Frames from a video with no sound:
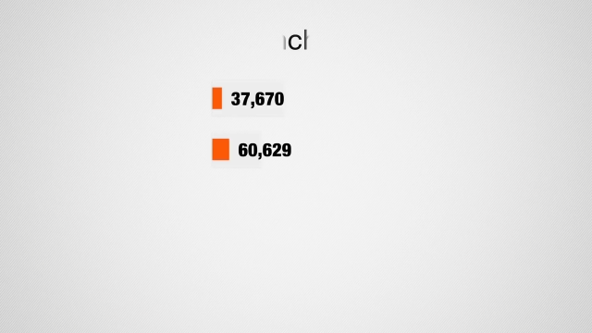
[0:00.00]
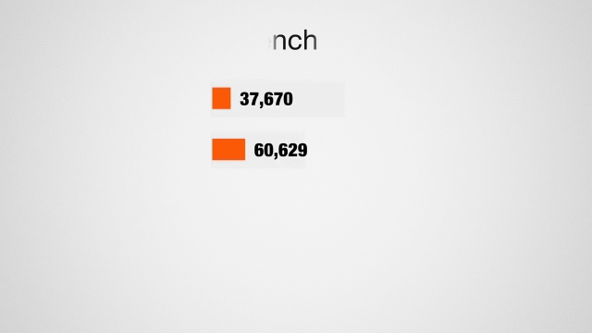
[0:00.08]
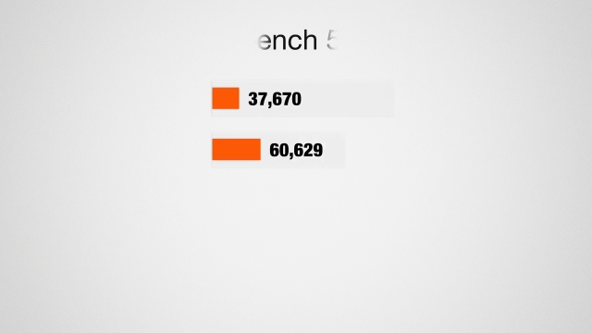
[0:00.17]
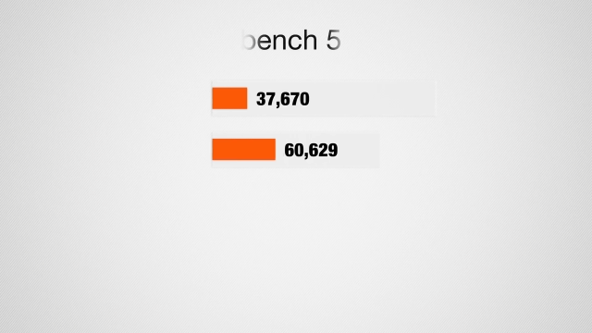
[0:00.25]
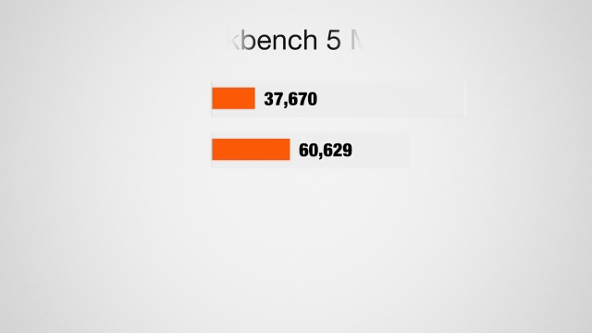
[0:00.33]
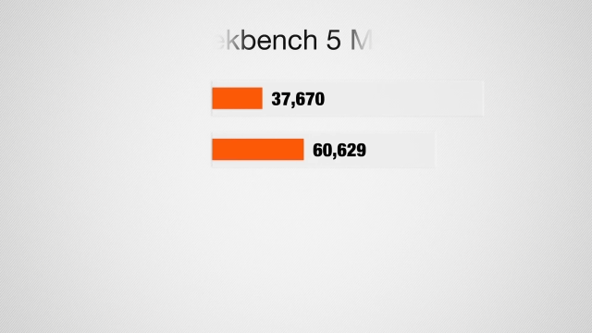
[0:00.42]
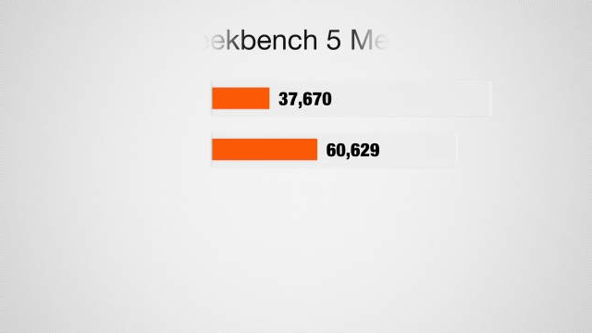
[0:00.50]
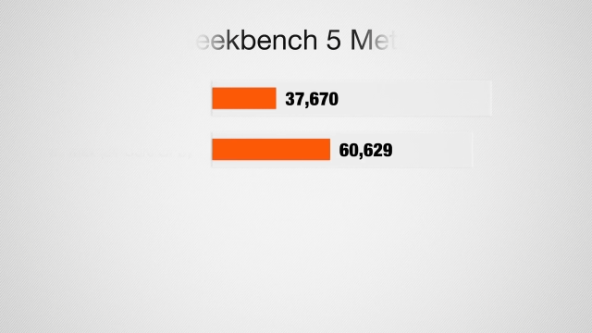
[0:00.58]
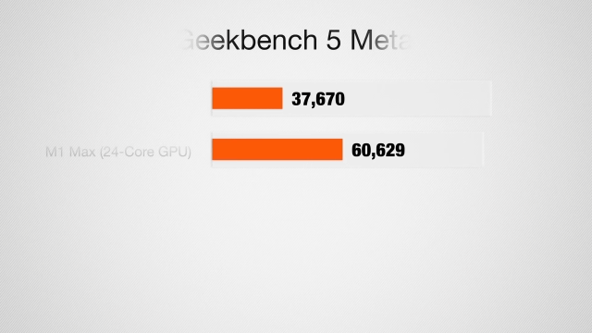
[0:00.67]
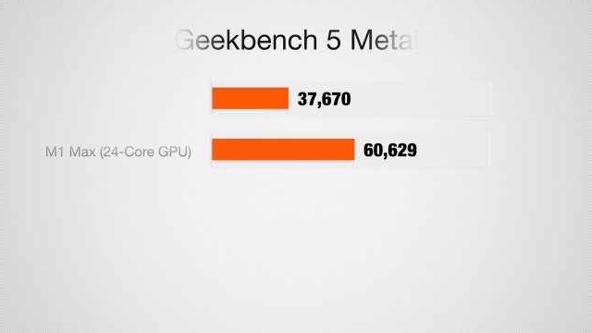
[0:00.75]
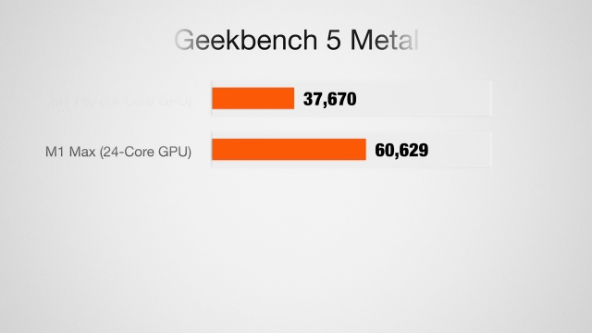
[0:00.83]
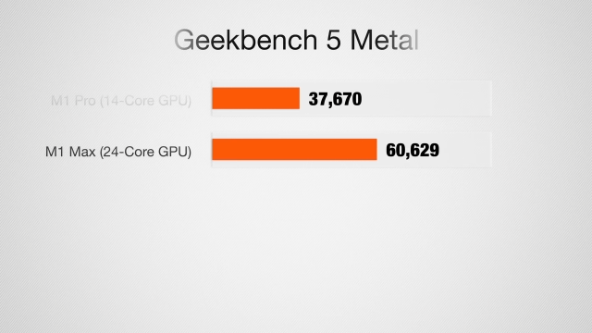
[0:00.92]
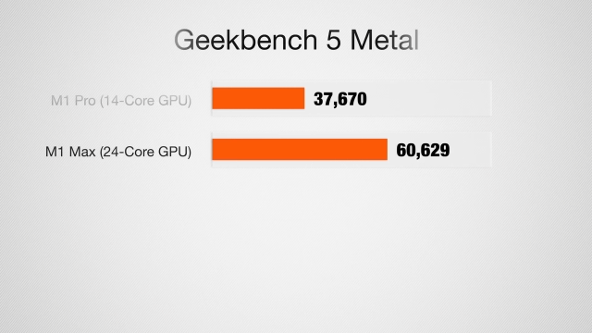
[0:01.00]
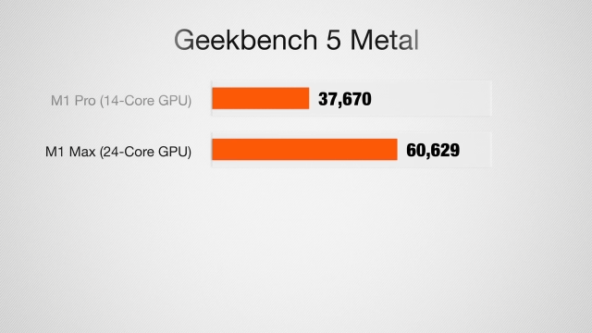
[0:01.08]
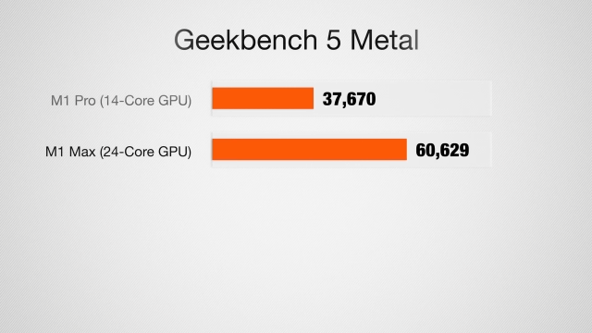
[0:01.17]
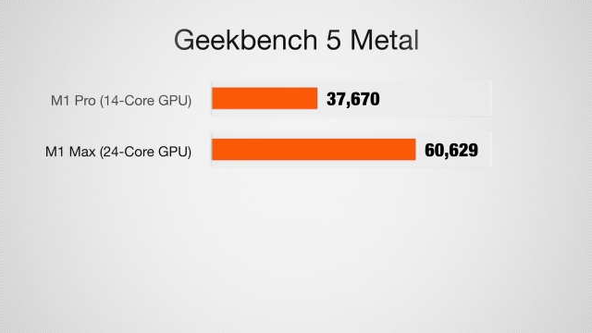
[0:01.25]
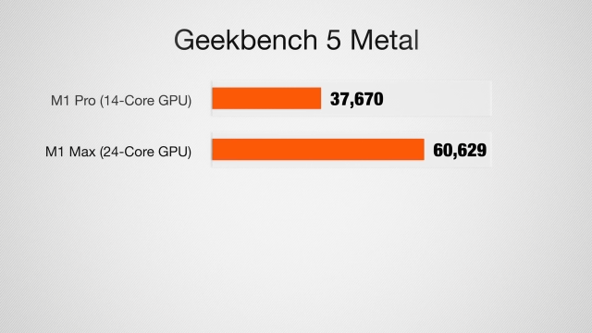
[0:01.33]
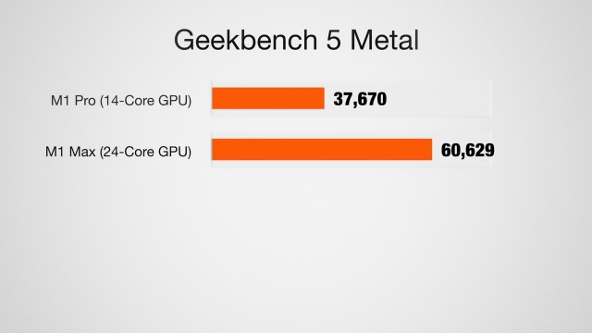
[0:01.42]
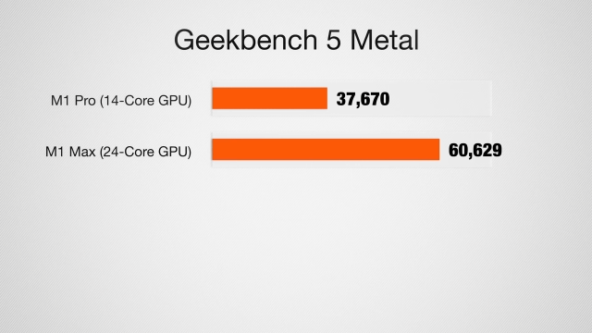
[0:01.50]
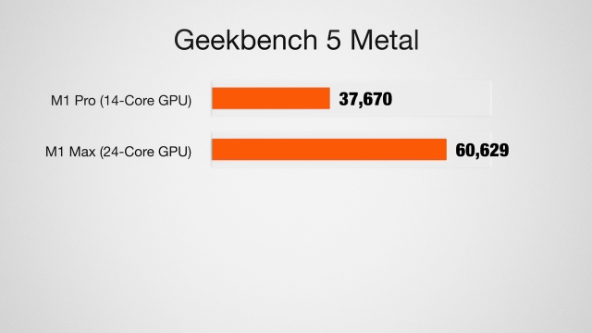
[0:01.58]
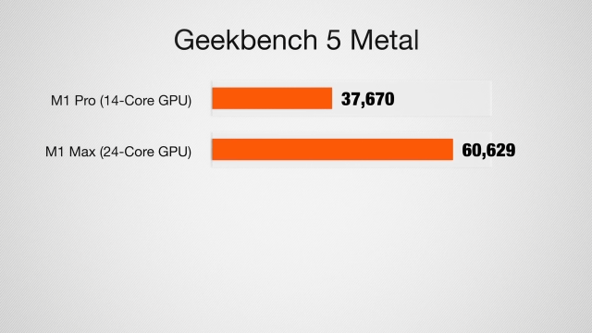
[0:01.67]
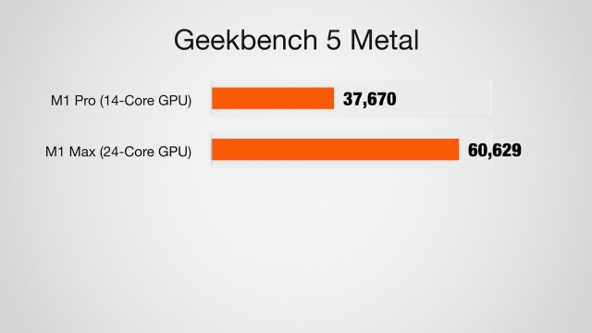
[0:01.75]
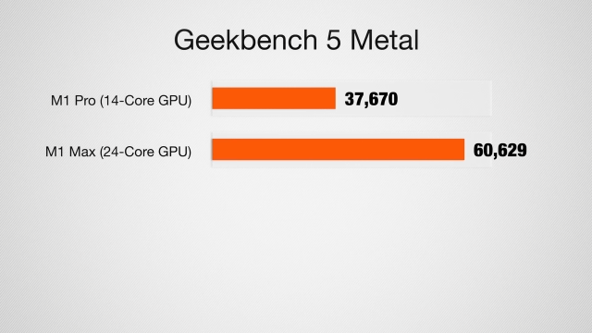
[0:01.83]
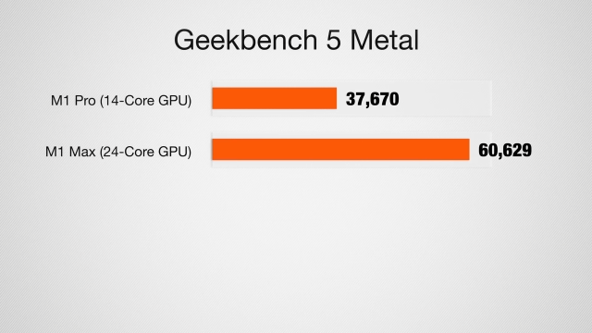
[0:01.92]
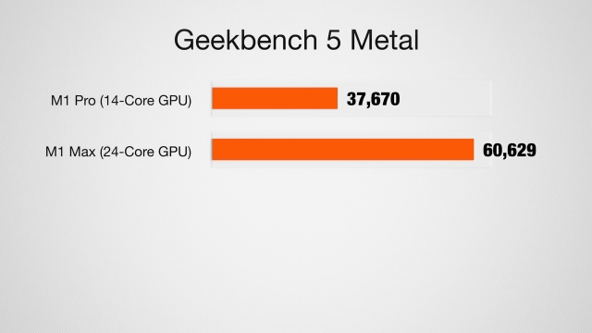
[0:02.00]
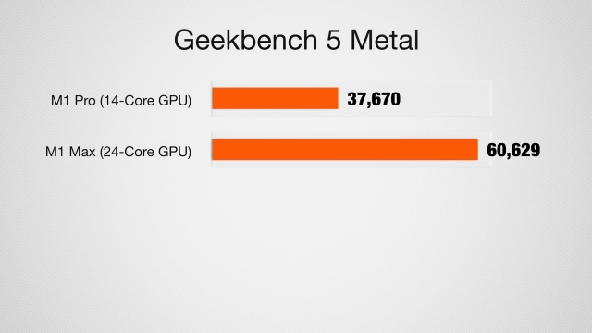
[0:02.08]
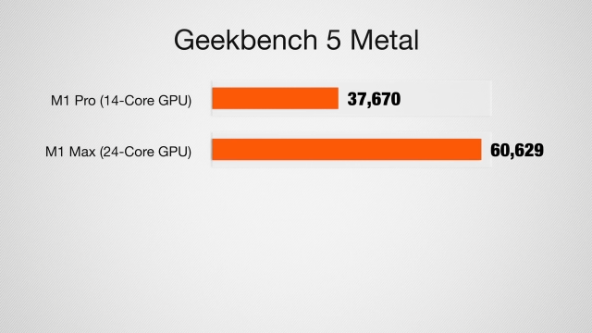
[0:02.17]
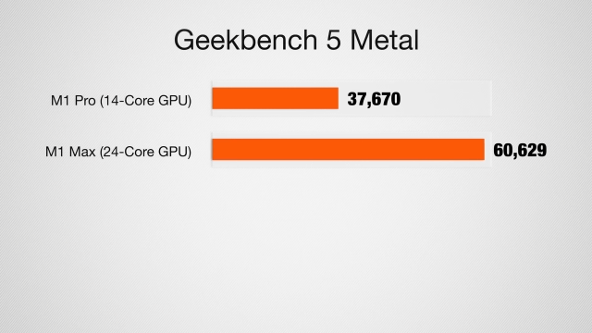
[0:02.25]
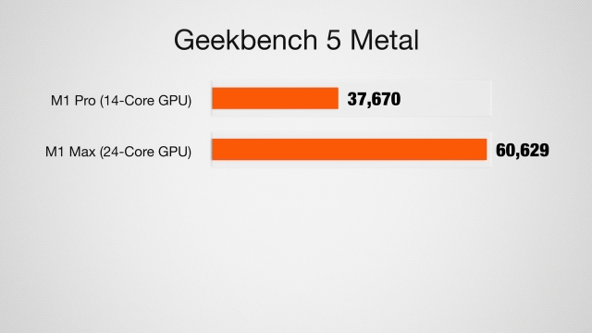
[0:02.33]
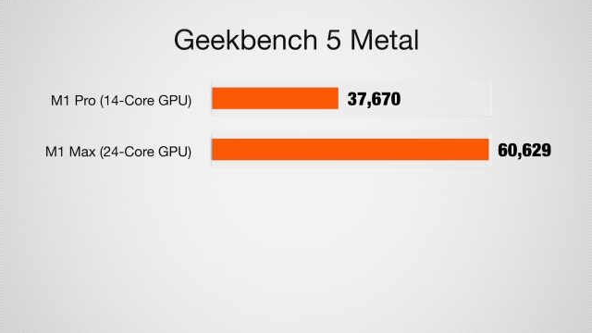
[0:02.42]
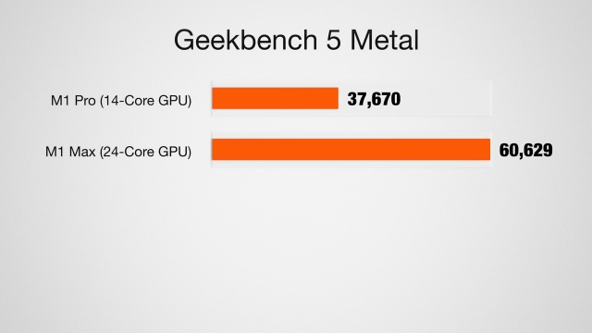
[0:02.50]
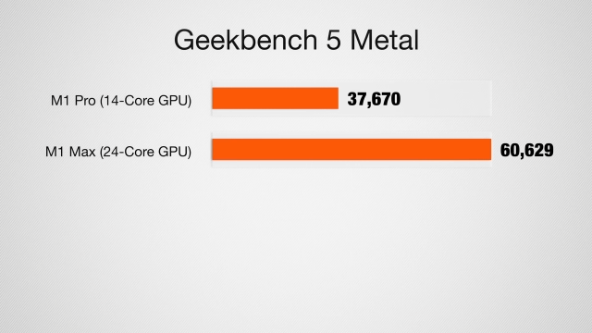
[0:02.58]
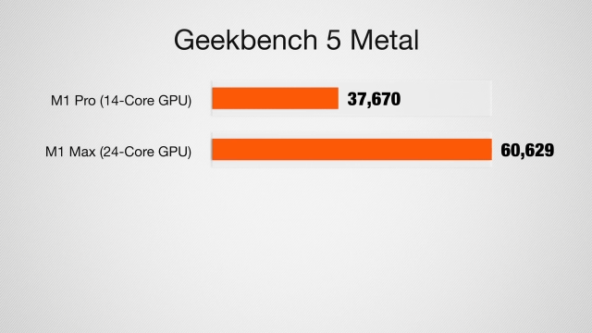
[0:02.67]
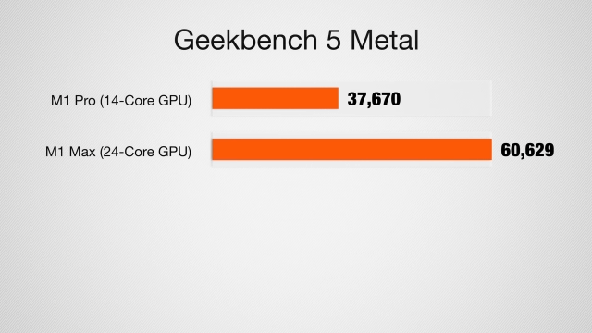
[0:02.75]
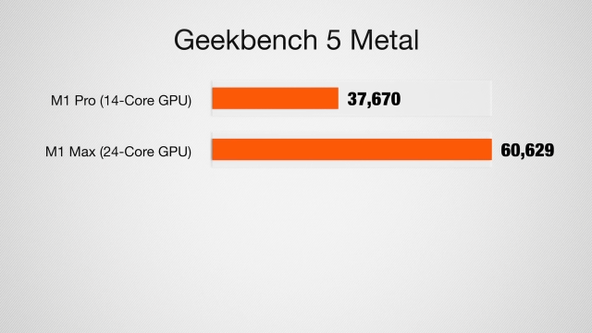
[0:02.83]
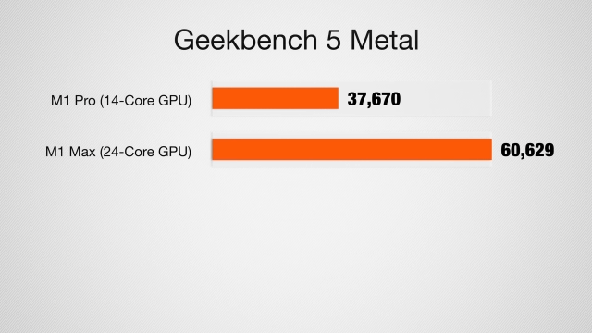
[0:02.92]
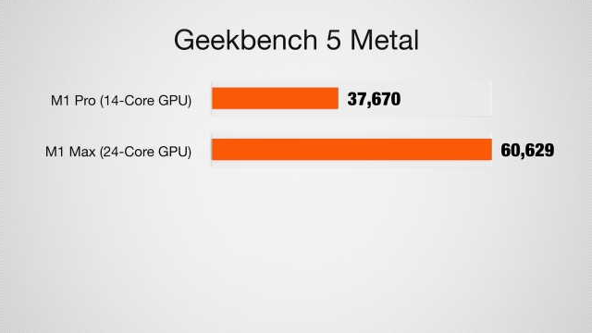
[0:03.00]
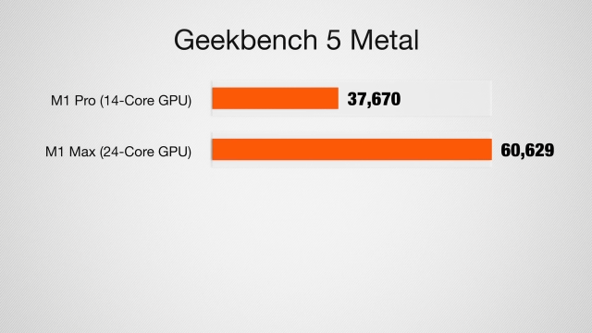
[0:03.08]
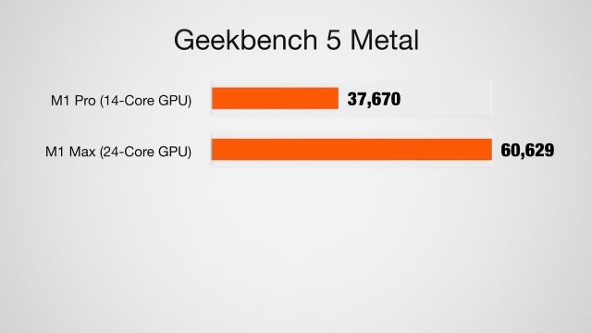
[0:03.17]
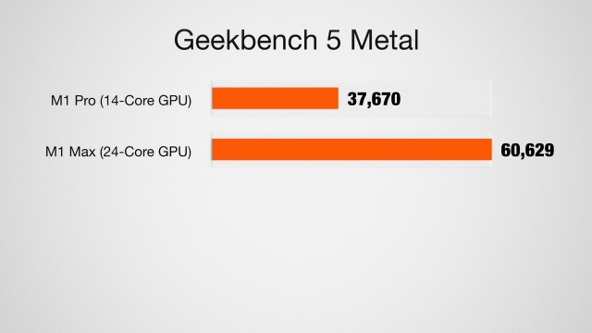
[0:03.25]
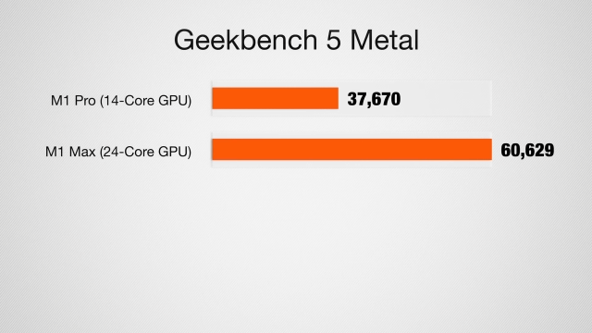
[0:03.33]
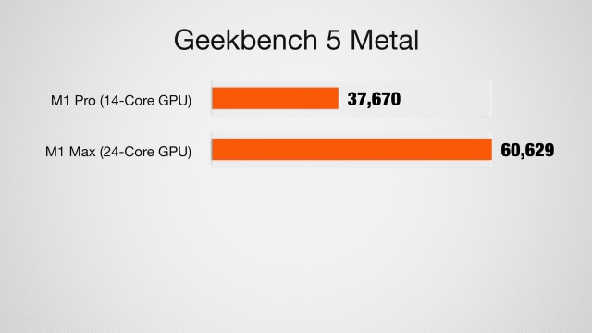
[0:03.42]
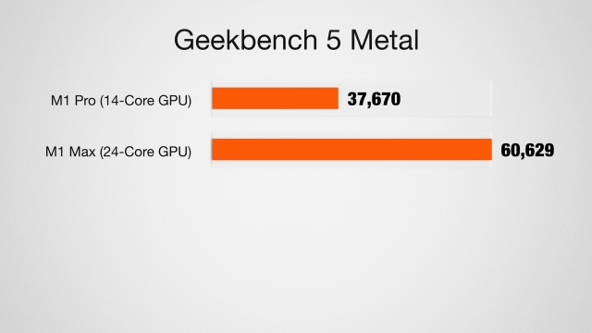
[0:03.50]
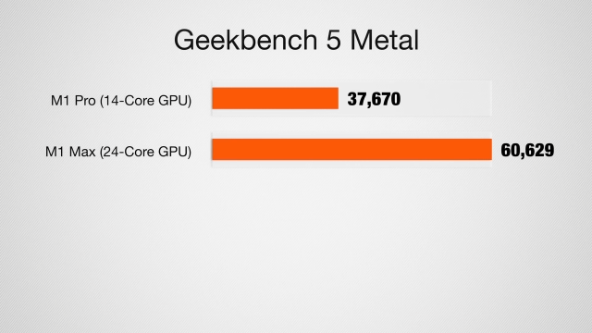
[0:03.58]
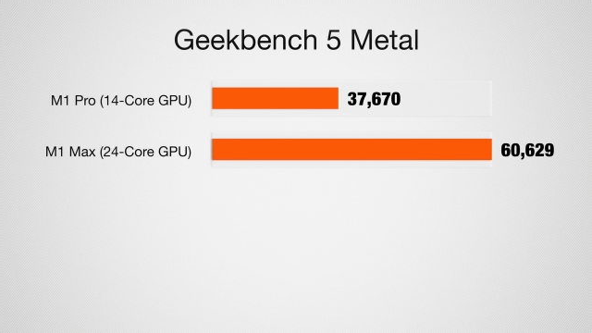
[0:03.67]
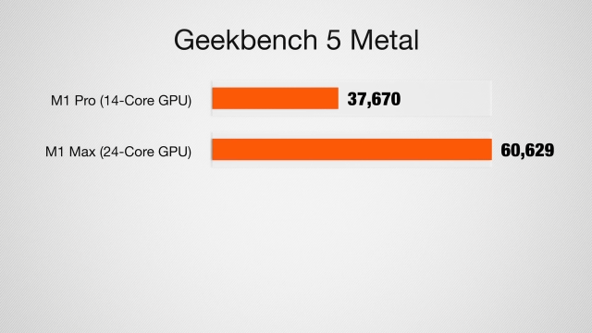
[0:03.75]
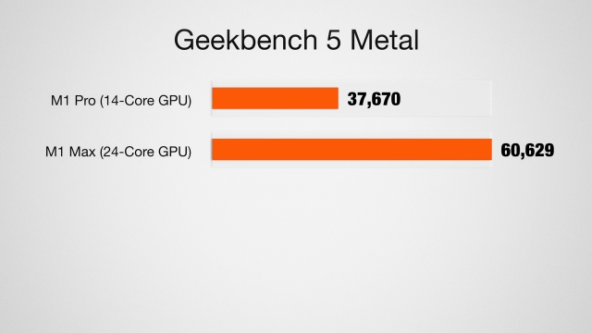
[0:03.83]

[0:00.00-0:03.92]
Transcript: Nobody's mouth can be seen.